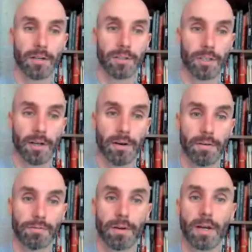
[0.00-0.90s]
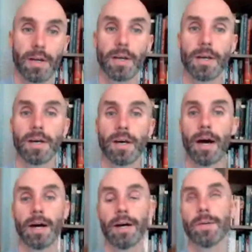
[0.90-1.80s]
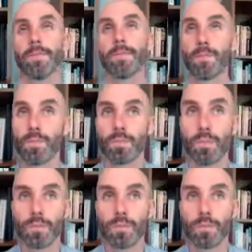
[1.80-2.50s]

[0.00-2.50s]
though, this notion of uh,